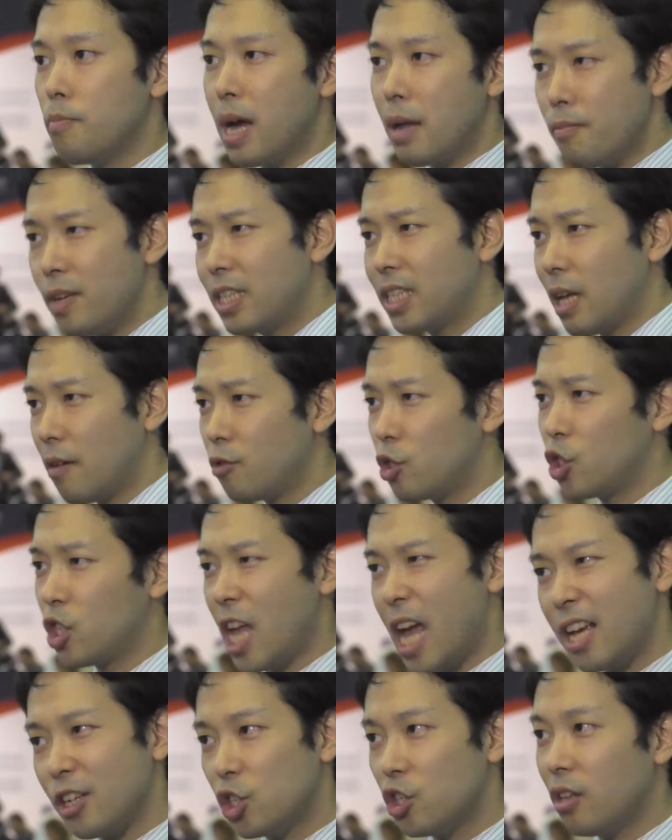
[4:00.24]
might be
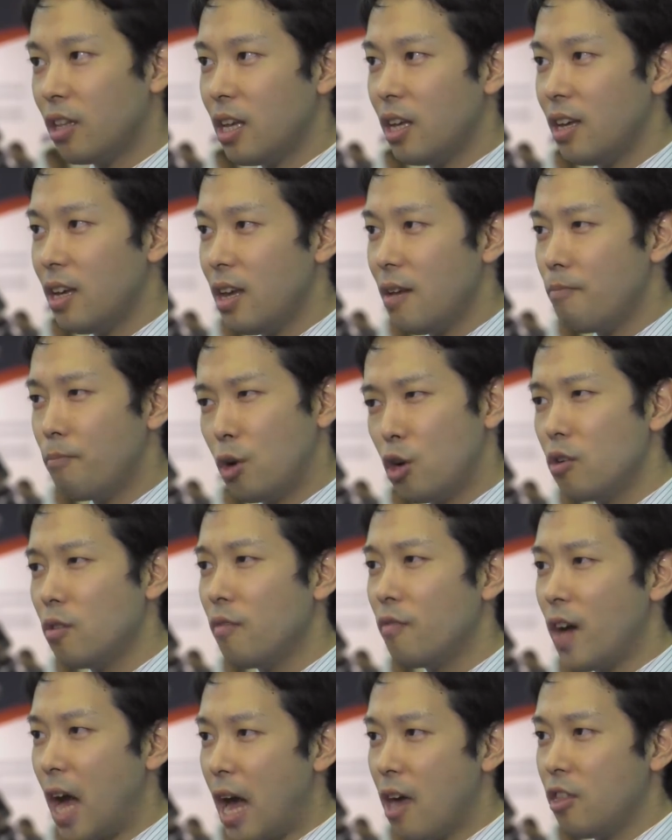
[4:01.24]
substantially
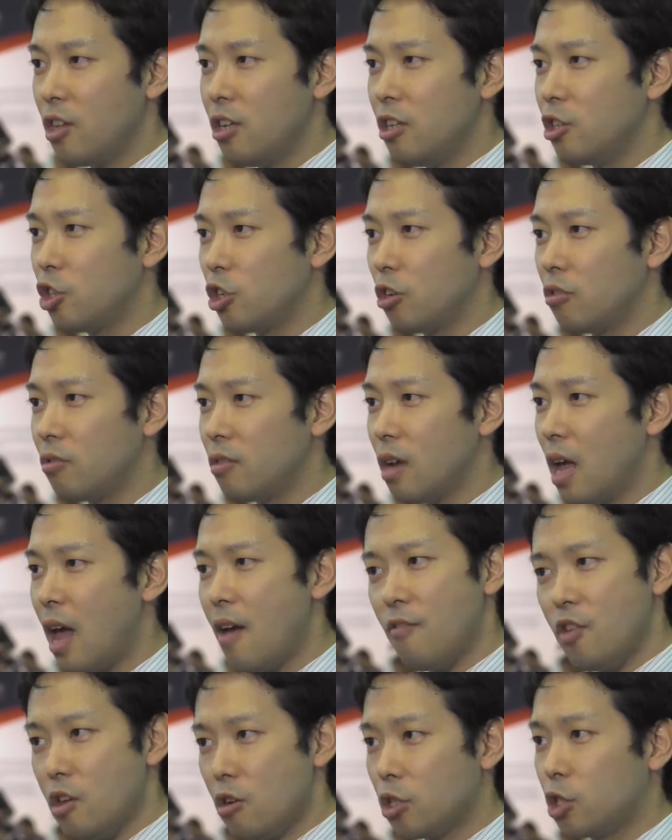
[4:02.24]
improved by the initial
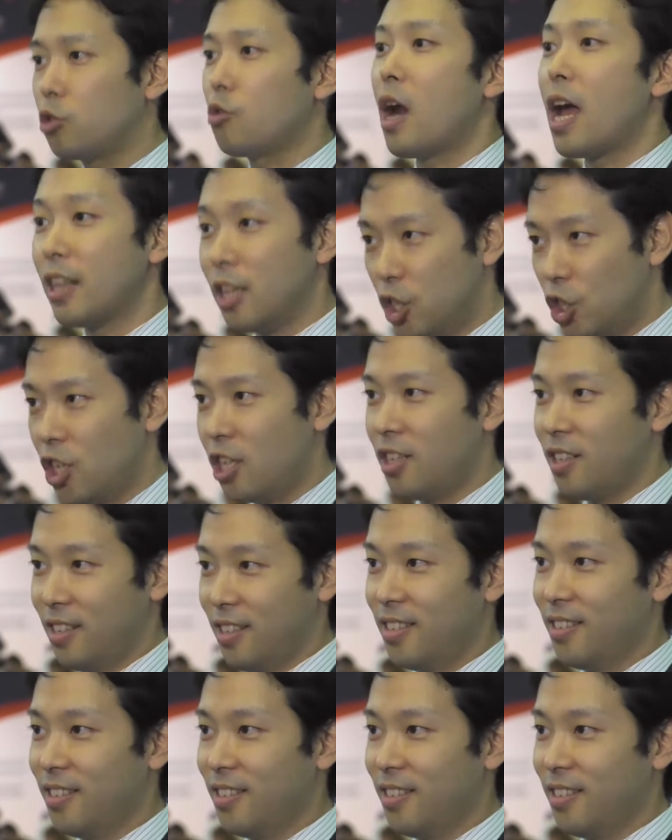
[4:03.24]
AVR strategy.